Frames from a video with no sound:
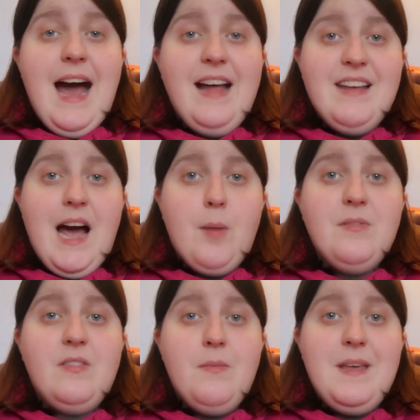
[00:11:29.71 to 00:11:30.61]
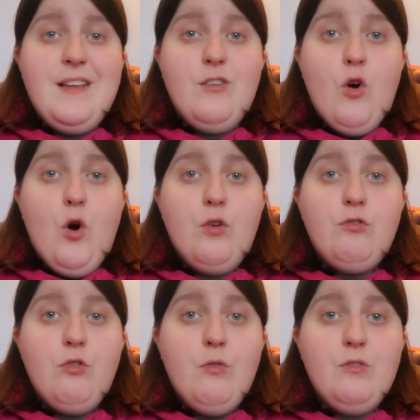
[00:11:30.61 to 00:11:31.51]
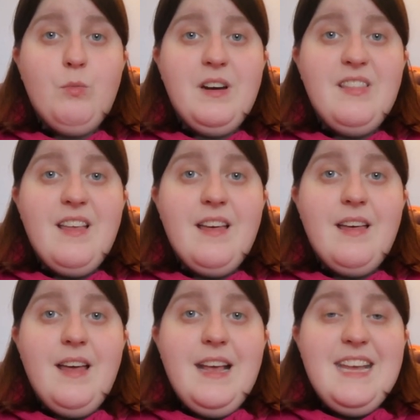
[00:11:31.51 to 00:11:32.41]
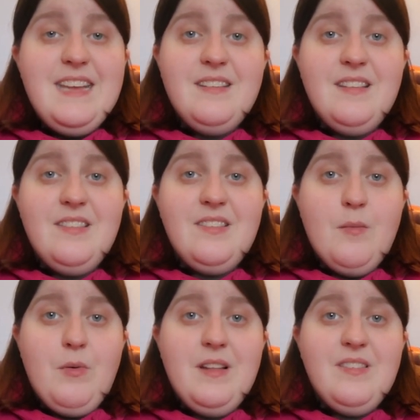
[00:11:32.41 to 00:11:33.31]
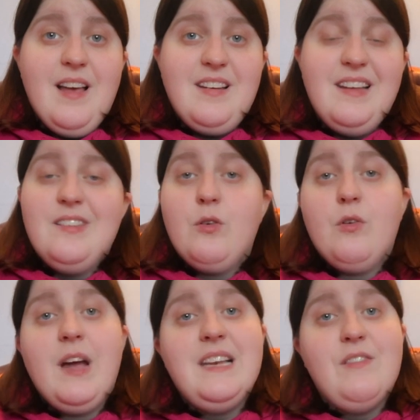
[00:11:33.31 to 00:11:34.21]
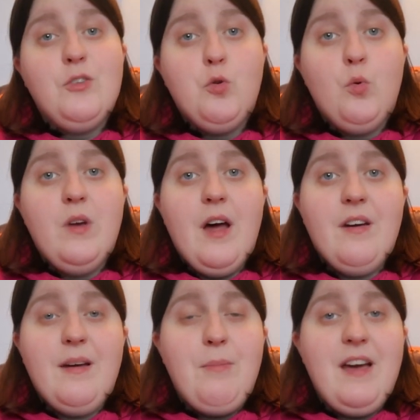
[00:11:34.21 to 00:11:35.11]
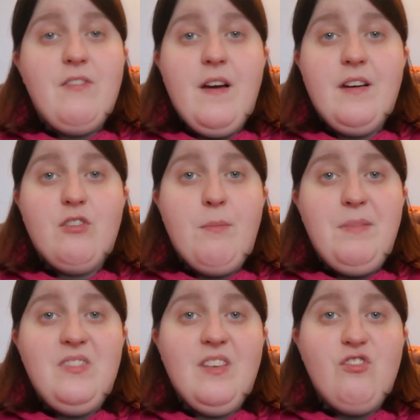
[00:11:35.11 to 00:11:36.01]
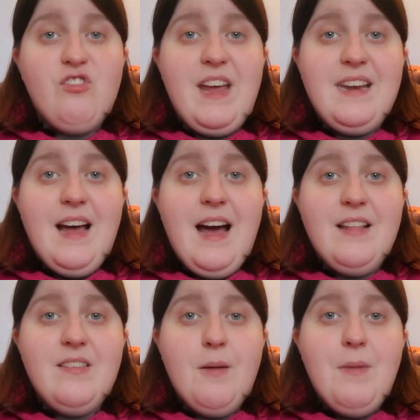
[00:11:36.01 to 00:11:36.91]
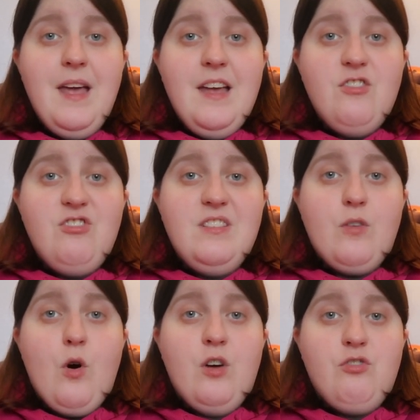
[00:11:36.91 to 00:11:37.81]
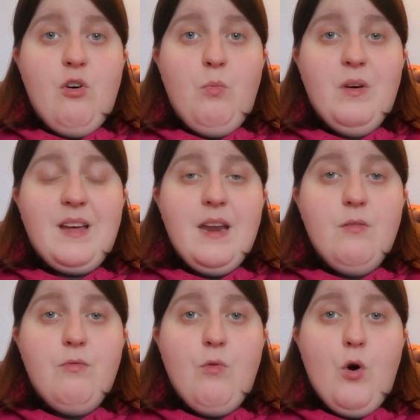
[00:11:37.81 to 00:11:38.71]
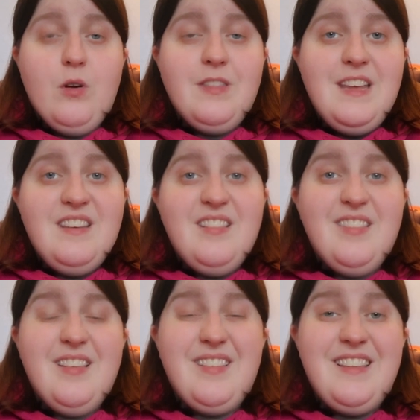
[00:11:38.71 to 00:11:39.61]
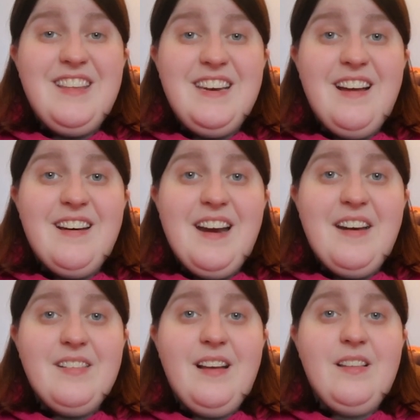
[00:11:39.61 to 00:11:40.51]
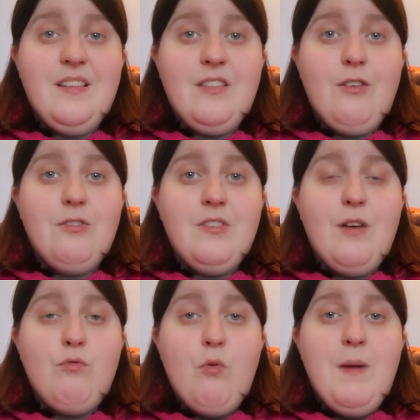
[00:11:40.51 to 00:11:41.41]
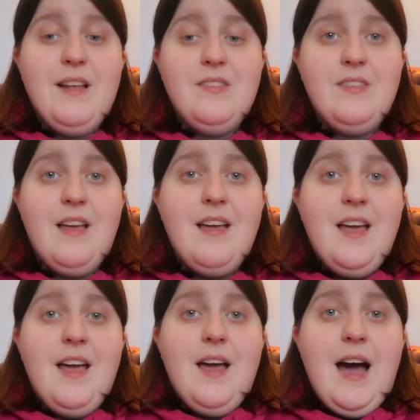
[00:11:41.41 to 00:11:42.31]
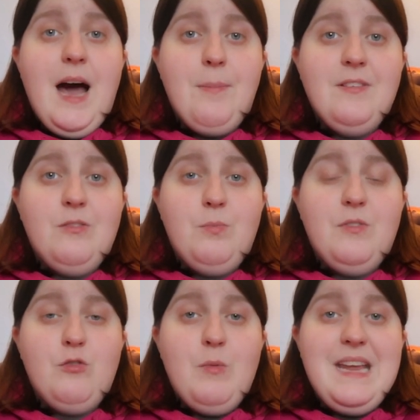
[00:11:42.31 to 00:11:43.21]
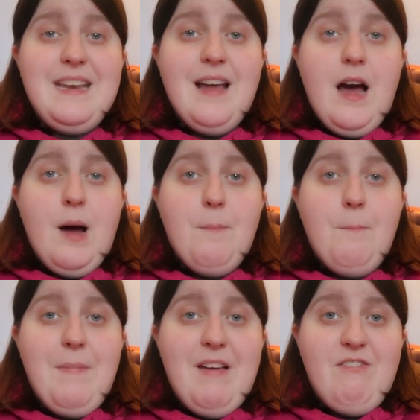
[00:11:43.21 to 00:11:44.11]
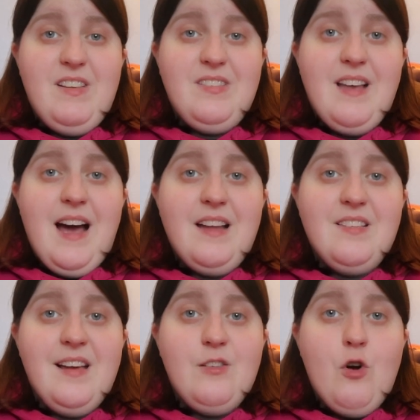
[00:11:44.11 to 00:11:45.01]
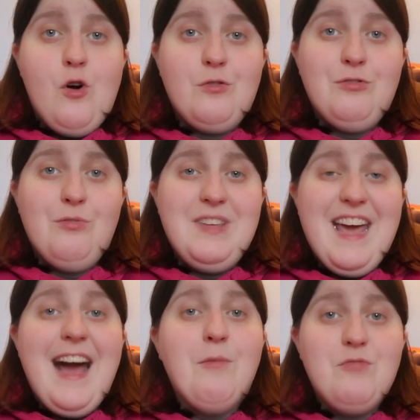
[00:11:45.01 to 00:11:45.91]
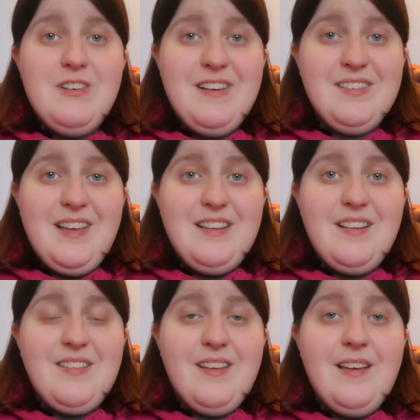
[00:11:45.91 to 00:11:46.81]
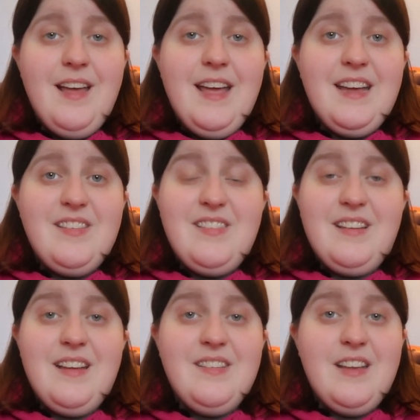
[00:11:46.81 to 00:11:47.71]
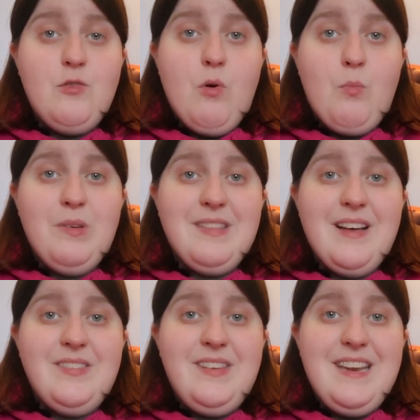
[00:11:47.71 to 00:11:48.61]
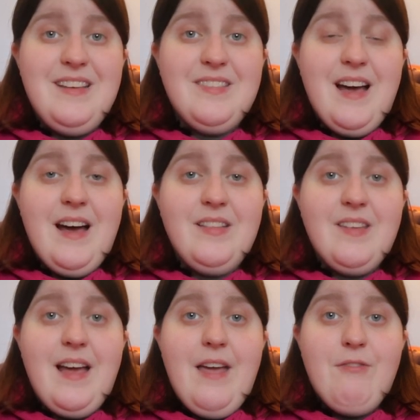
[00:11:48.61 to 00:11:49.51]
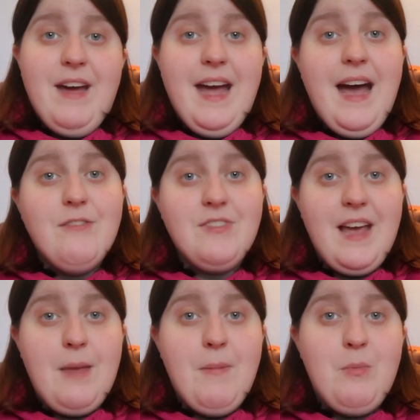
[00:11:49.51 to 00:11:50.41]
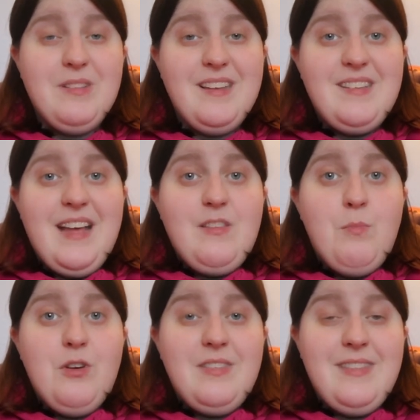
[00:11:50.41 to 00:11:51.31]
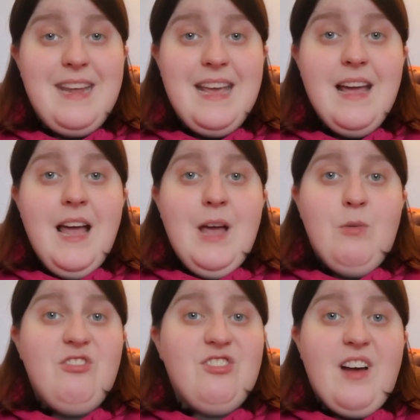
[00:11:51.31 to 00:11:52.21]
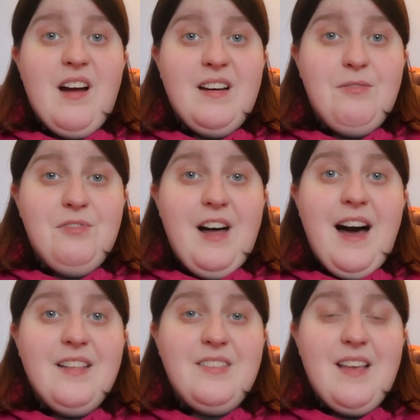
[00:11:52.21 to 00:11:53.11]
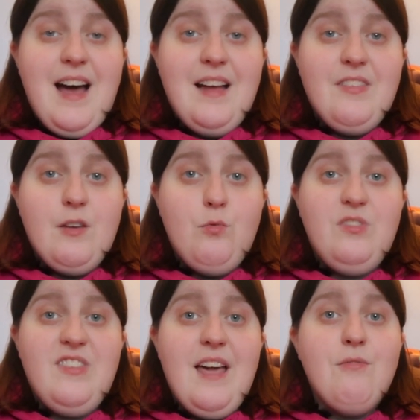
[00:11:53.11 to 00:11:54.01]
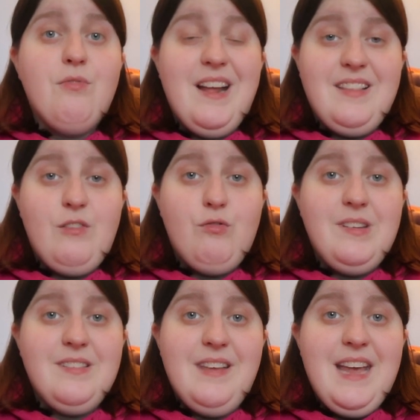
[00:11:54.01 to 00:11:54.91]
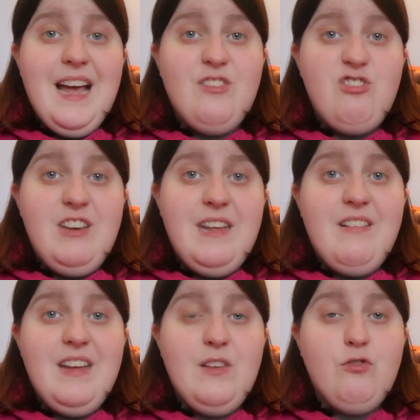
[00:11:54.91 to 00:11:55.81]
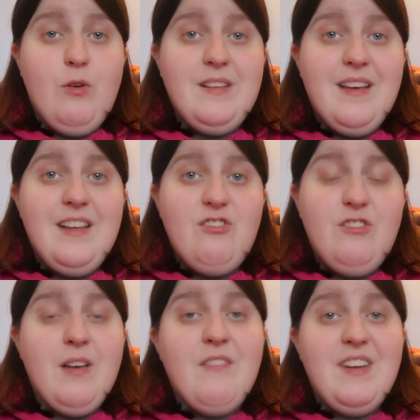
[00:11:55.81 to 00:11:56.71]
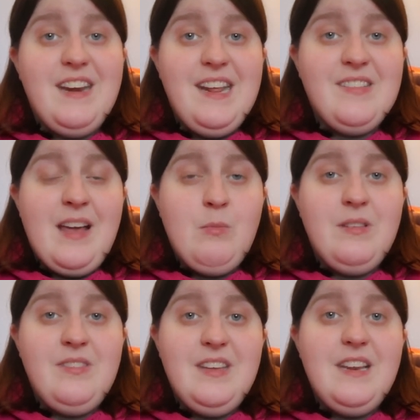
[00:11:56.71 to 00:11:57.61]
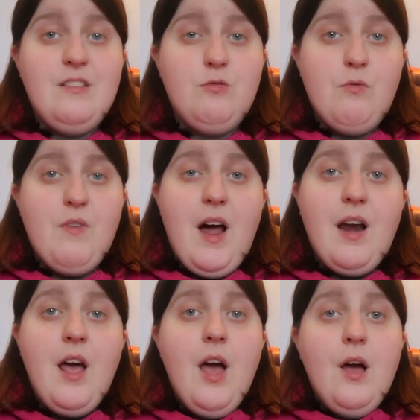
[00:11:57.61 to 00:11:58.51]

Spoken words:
And it happens to be Knox, who's one of the Eden siblings, and he's kind of a loner, a bit of a grumpy sunshine, and she's got a job working for the Edens as a cleaner, and I think that there's a romance that happens between Memphis and Knox. So yeah, I'm really excited to continue on with that series, and if I have time I would like to get to book 3, which is Garnet Flats, and I know Steph read this recently and she really enjoyed it and she's having a great time with the series so far.